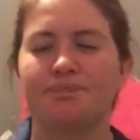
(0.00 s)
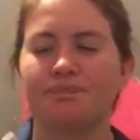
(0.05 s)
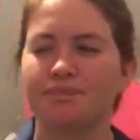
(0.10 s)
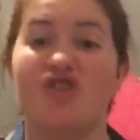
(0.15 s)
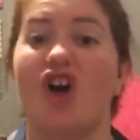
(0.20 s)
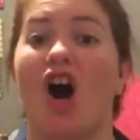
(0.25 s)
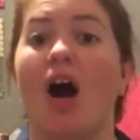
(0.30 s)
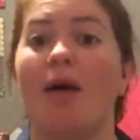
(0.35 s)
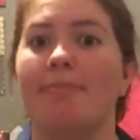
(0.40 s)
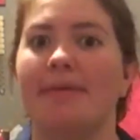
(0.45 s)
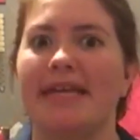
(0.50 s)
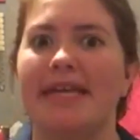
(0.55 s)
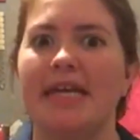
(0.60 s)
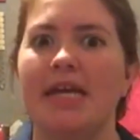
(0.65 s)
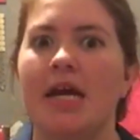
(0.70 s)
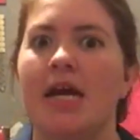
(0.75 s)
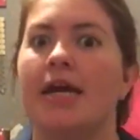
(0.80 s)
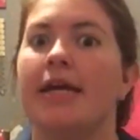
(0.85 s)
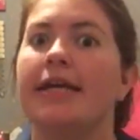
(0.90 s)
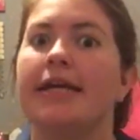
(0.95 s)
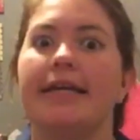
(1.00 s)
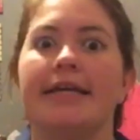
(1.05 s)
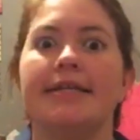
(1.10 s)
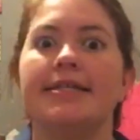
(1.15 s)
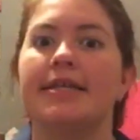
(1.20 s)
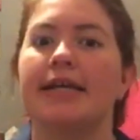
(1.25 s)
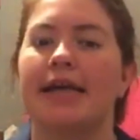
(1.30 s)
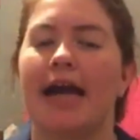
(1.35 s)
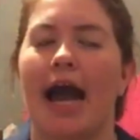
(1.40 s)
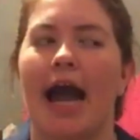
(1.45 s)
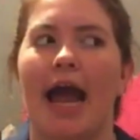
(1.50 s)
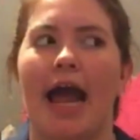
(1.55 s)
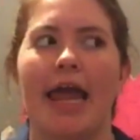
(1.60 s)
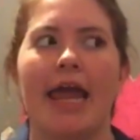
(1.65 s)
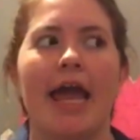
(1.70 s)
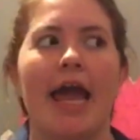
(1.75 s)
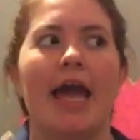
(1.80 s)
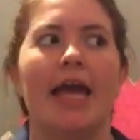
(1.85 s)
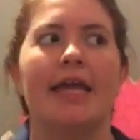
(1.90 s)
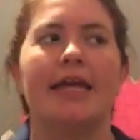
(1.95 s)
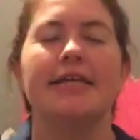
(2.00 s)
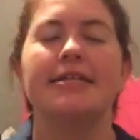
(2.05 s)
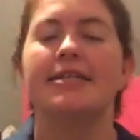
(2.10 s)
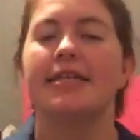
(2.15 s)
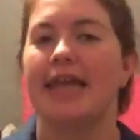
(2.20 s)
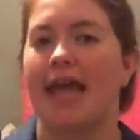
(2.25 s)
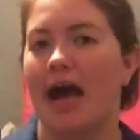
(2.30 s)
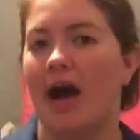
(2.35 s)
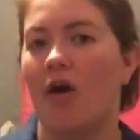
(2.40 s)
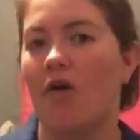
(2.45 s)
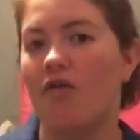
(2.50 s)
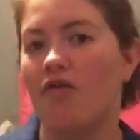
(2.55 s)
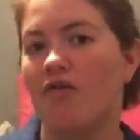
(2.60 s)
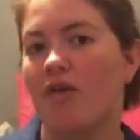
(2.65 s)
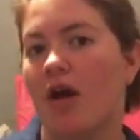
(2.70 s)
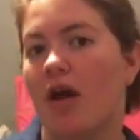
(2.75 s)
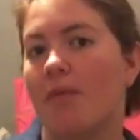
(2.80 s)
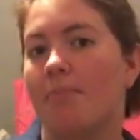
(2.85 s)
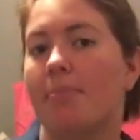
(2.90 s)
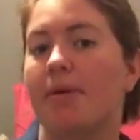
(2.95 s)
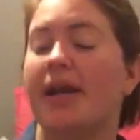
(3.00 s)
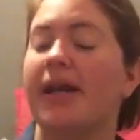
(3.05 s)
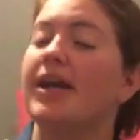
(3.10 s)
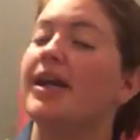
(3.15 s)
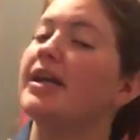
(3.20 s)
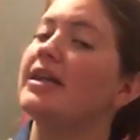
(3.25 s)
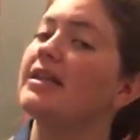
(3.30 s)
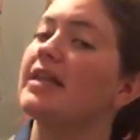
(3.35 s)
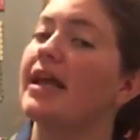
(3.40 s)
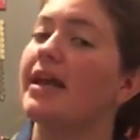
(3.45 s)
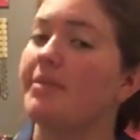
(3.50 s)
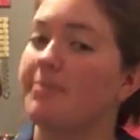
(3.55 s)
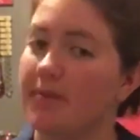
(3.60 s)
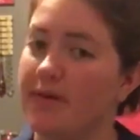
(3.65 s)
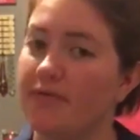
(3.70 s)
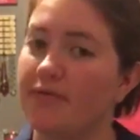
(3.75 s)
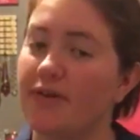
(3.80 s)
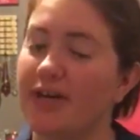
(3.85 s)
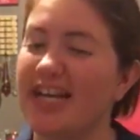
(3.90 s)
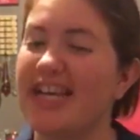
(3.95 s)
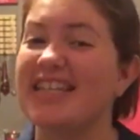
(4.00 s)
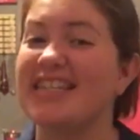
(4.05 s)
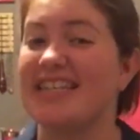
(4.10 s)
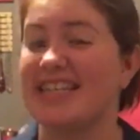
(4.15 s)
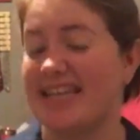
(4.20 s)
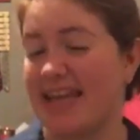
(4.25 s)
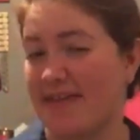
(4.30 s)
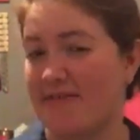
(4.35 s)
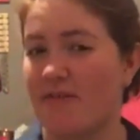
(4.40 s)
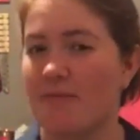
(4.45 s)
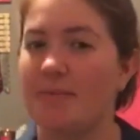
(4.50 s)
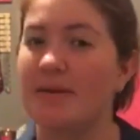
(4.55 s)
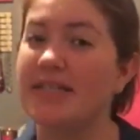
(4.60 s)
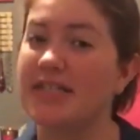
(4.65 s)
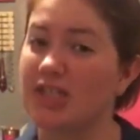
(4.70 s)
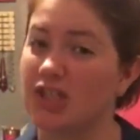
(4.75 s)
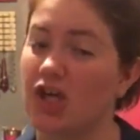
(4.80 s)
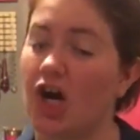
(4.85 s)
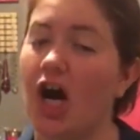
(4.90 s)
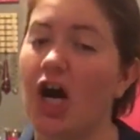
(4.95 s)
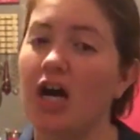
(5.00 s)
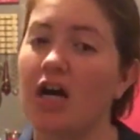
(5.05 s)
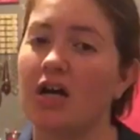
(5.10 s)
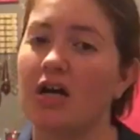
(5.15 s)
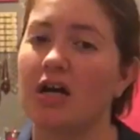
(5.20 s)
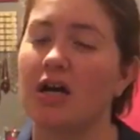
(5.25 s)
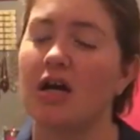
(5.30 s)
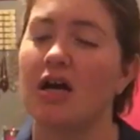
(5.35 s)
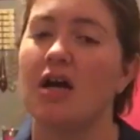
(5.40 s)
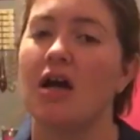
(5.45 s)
Dobby, he's a guy, he's an elf, but Harry let him be free because he gave him his sock.